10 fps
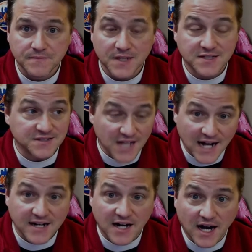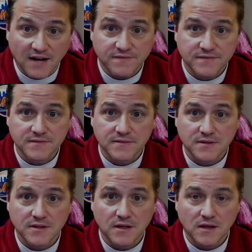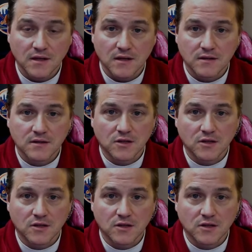It's not enough. The